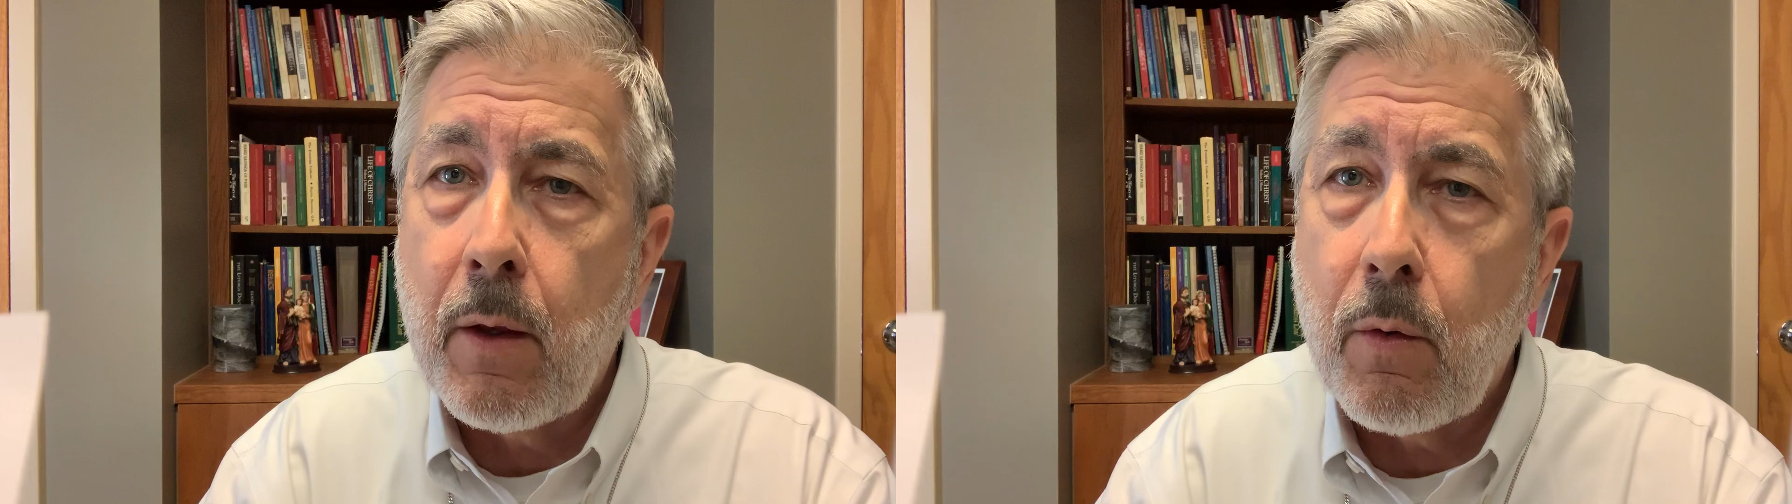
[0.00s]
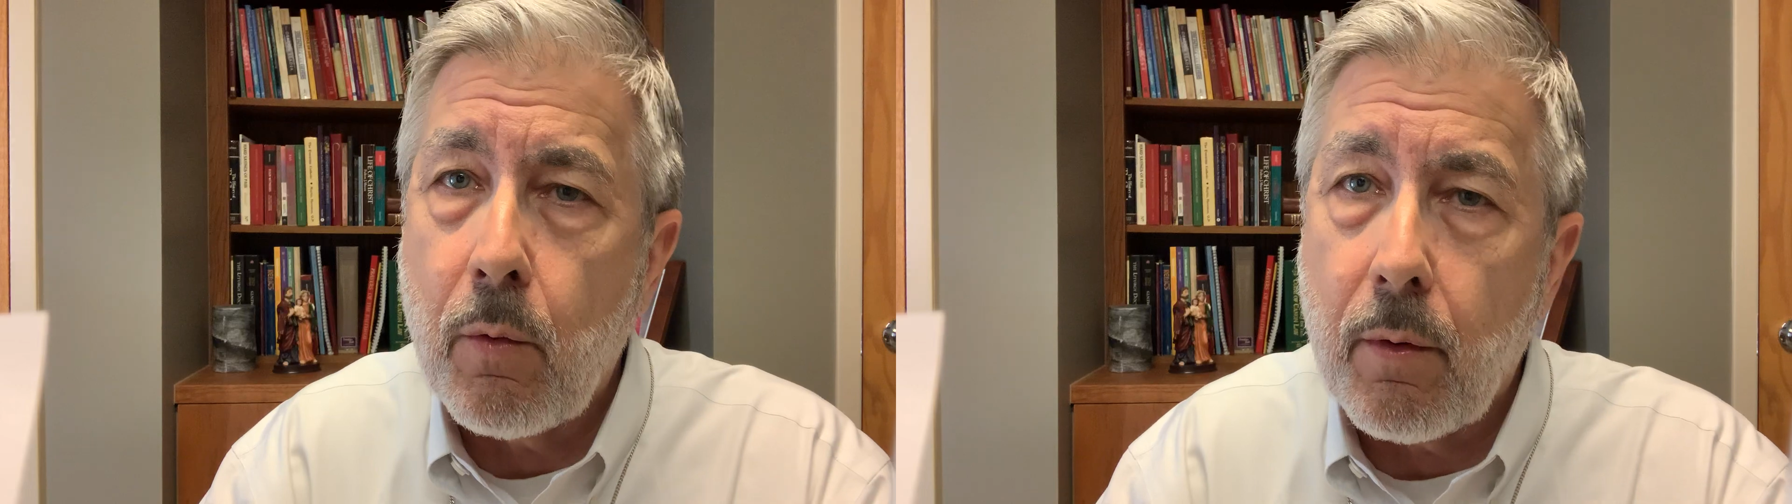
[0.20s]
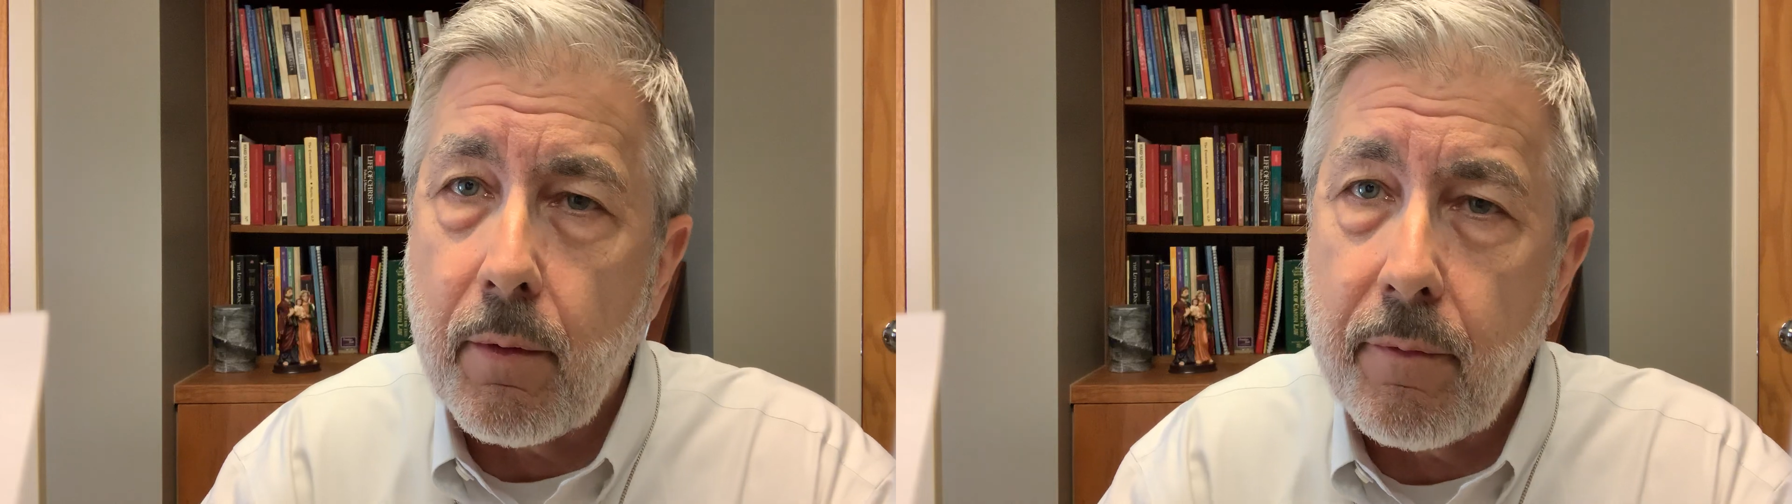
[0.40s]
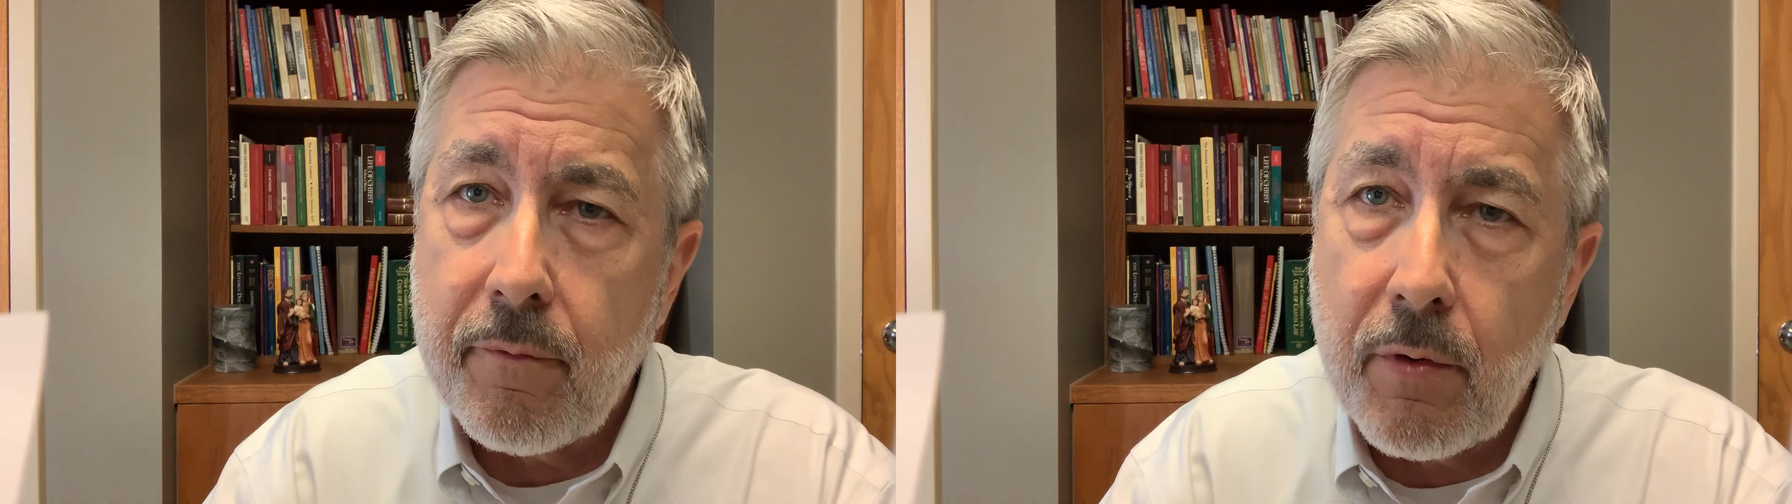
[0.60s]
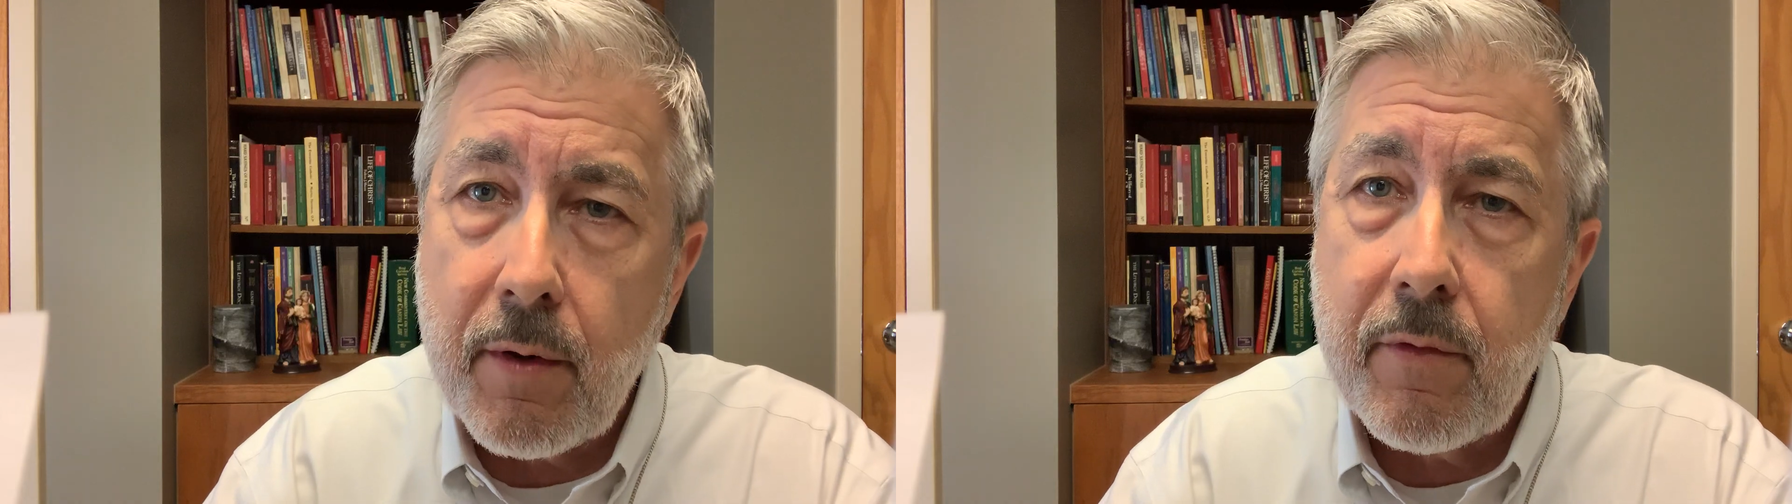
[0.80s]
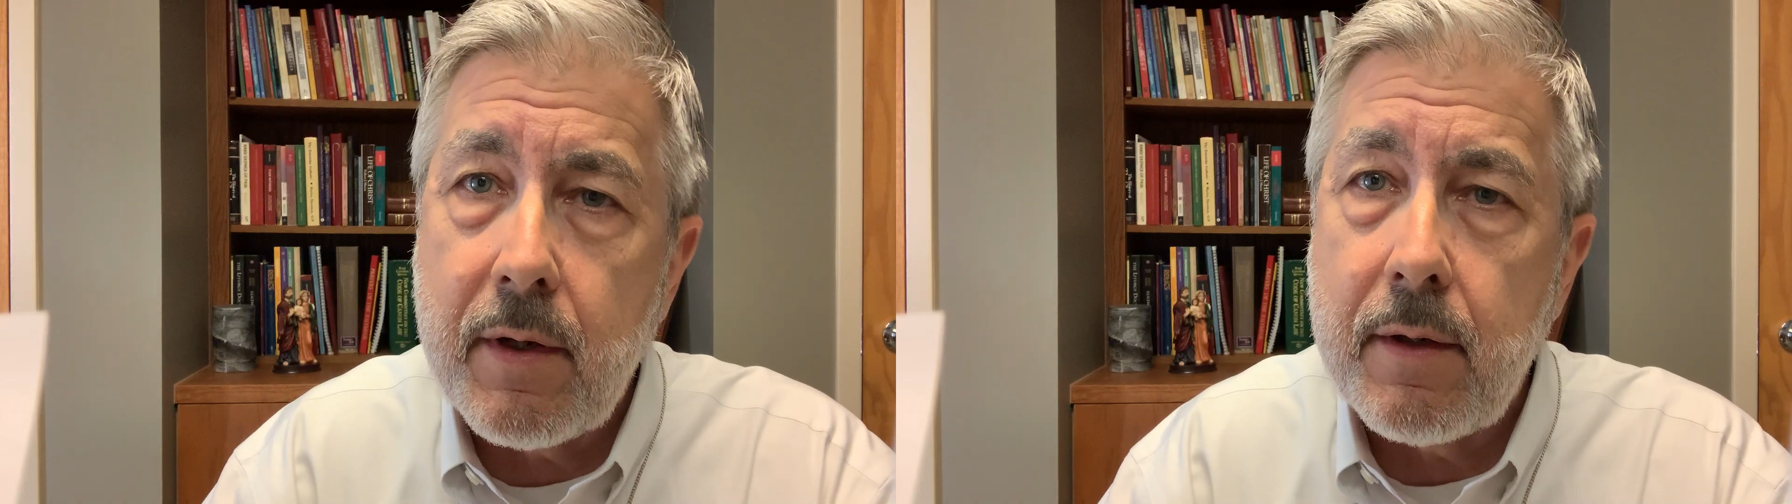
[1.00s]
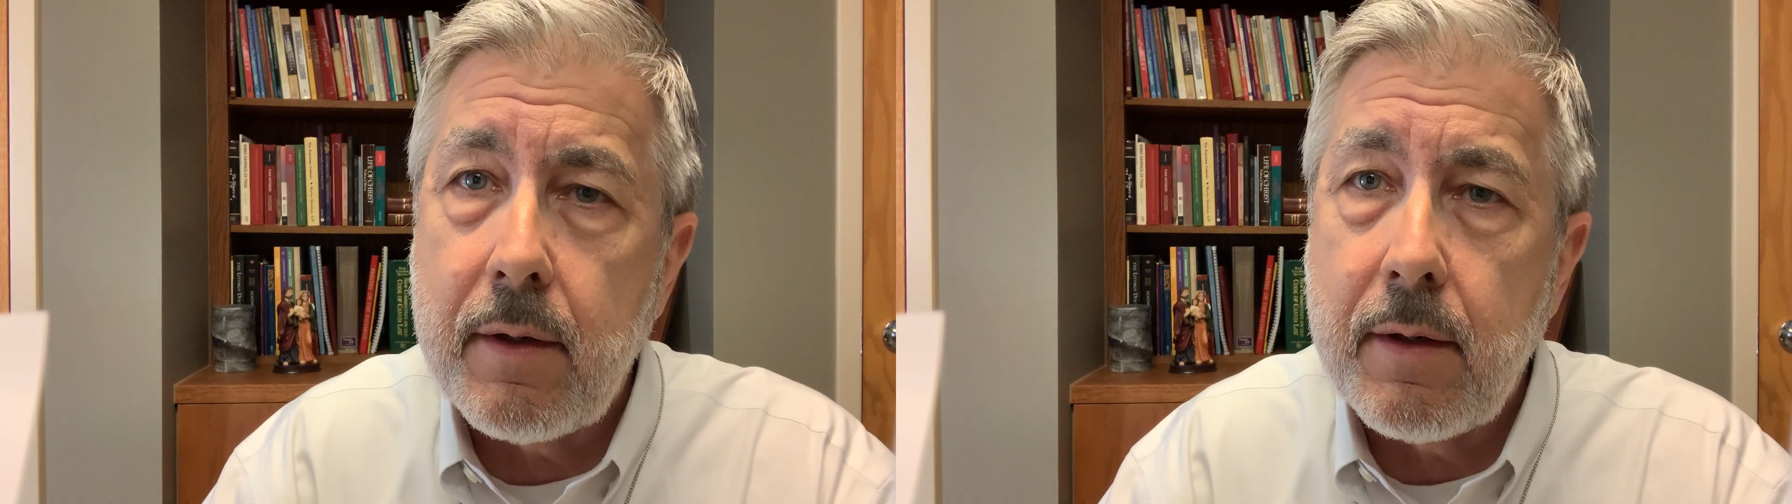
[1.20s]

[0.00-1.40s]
or fervent,